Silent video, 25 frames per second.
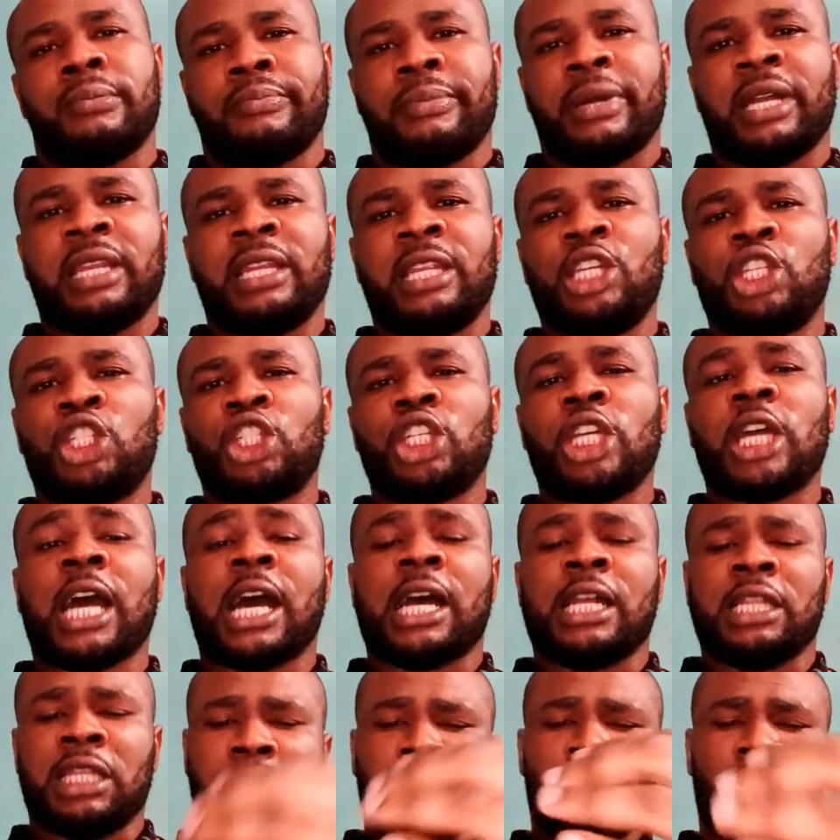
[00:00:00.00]
Malaysia,
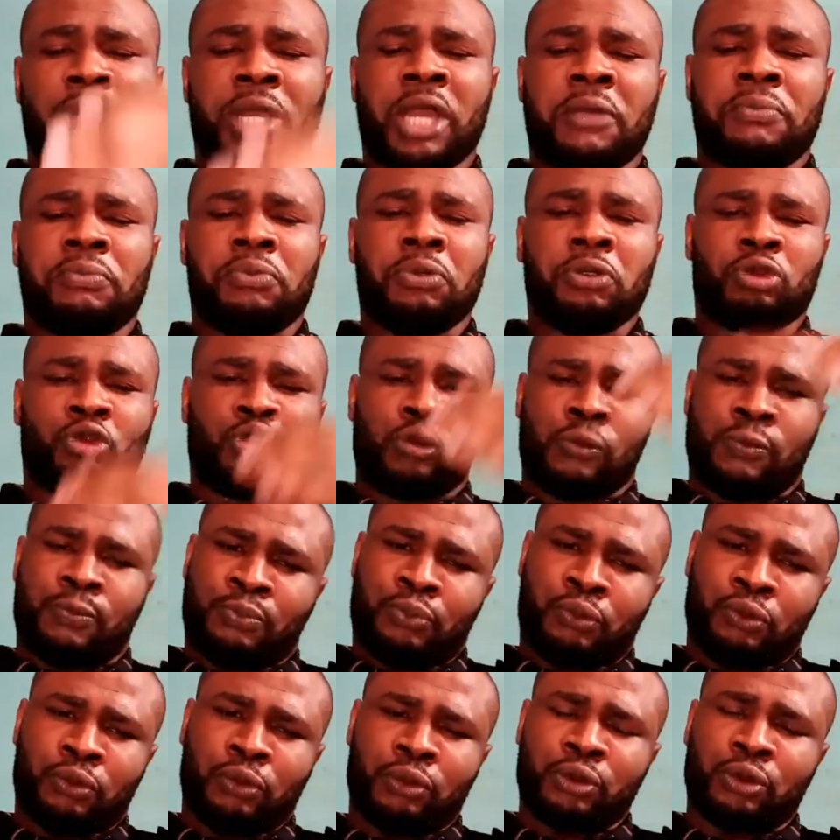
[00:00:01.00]
and they were able to
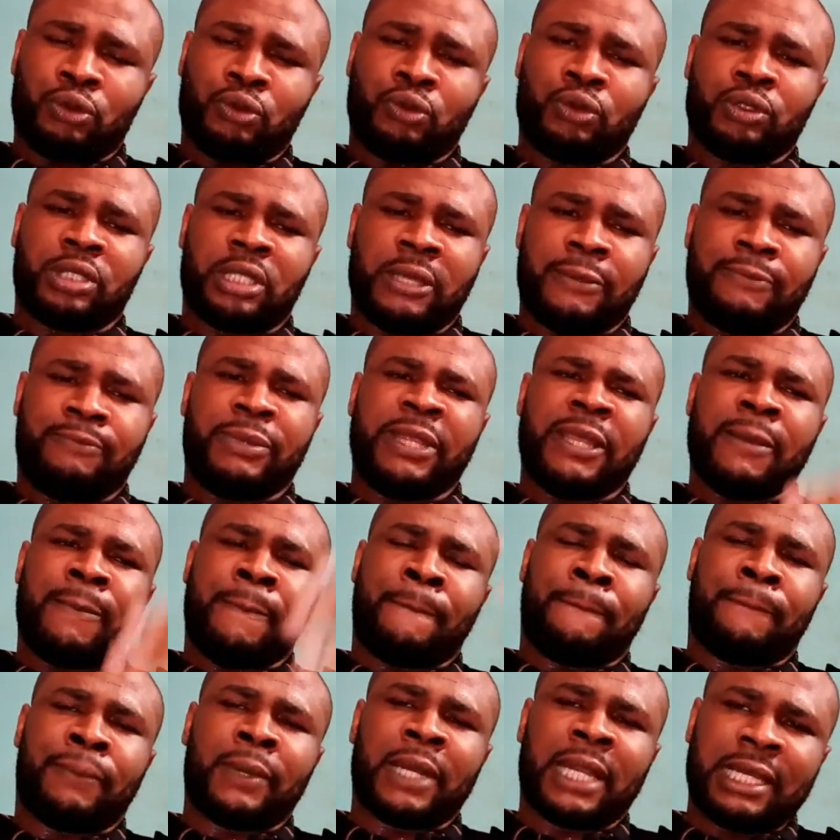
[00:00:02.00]
produce. They
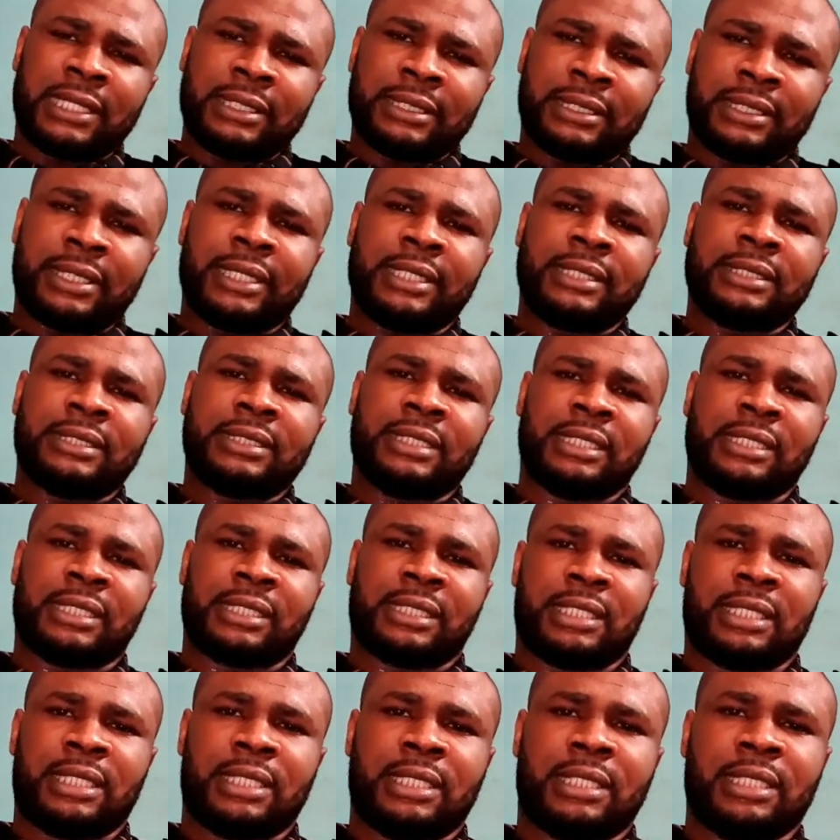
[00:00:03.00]
planted the
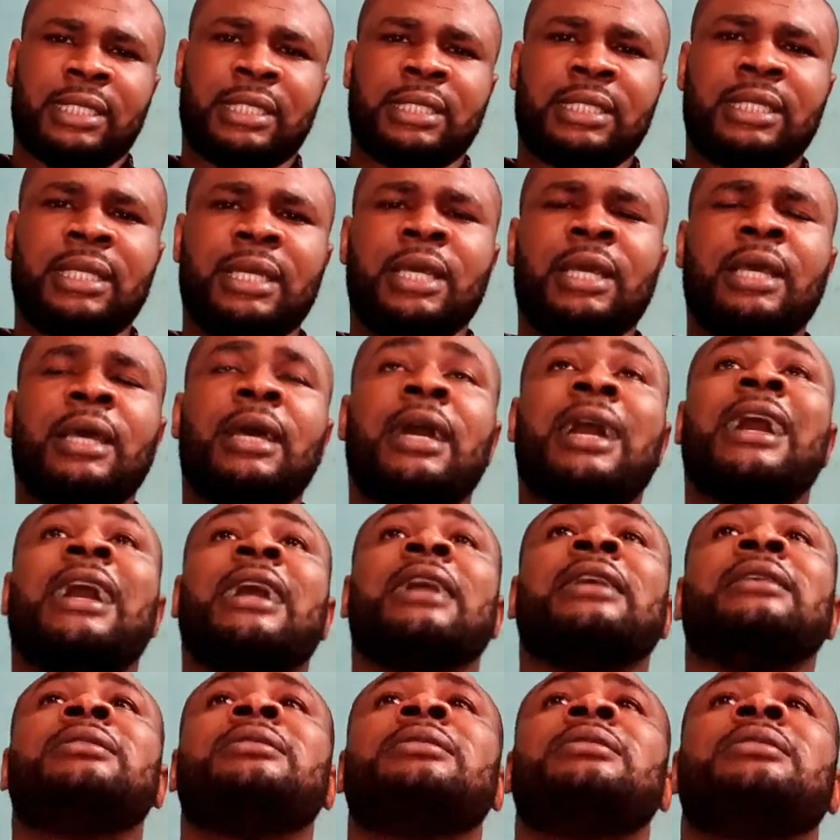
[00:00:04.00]
seed,
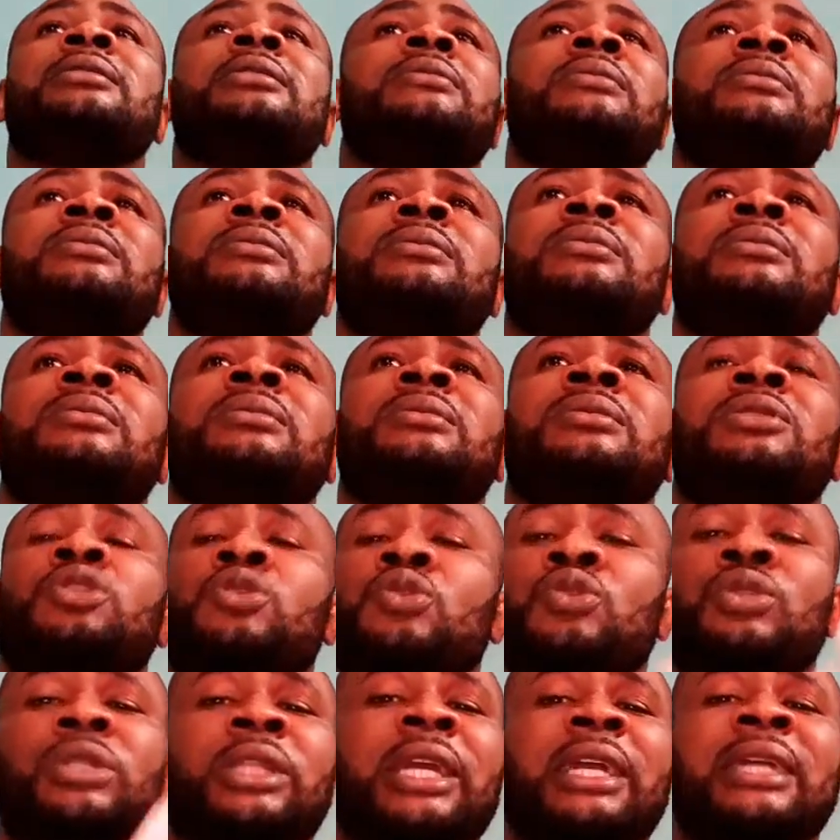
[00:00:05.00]
and
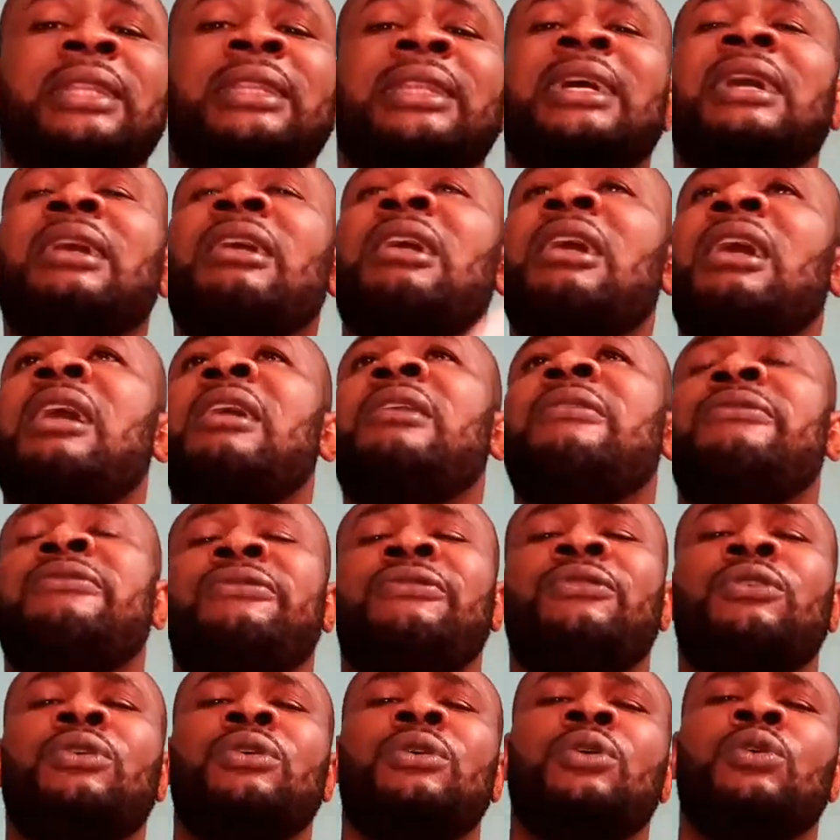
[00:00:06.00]
today they have
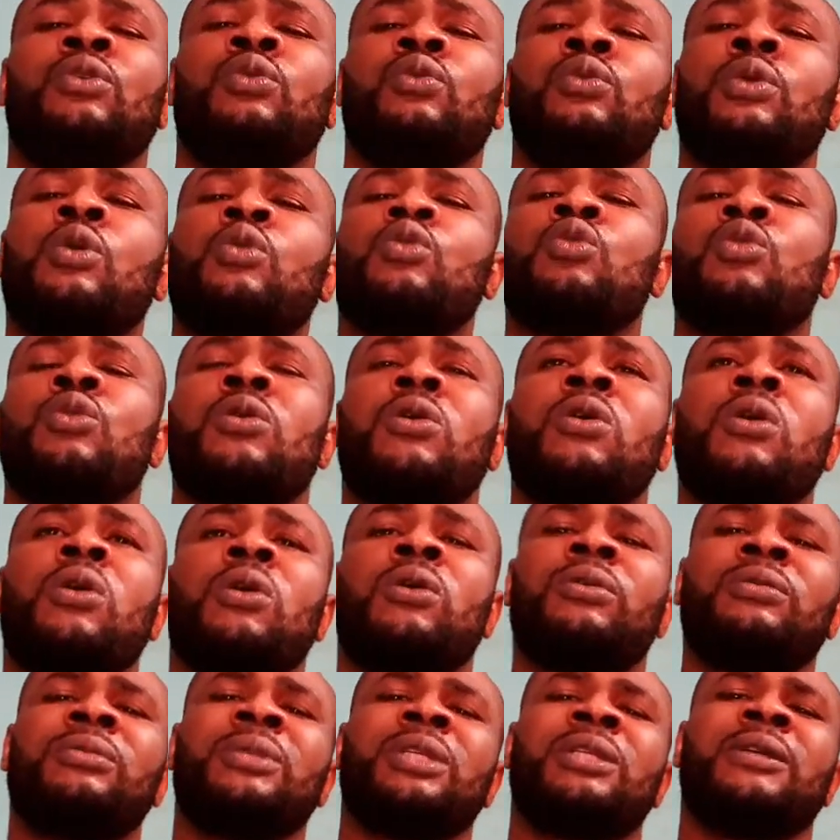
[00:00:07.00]
what we
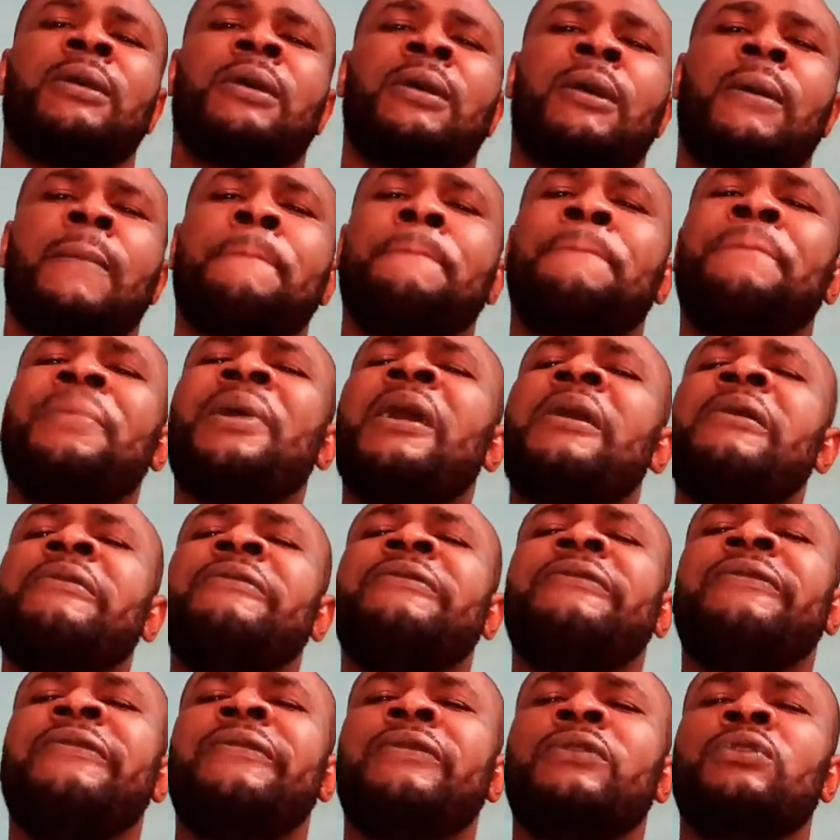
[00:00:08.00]
call palm
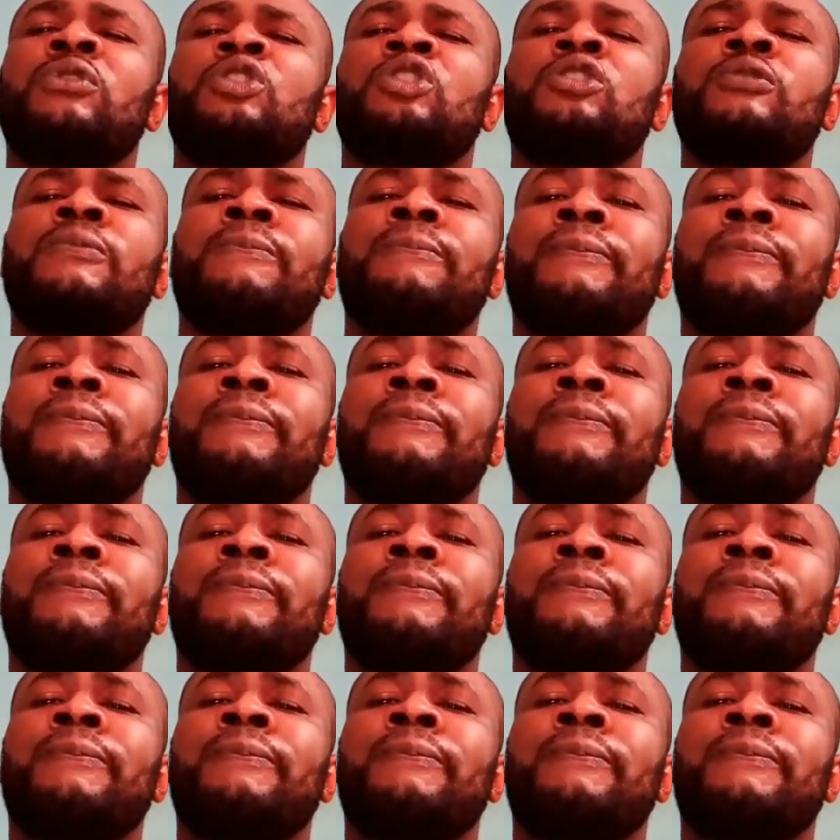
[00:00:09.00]
fruit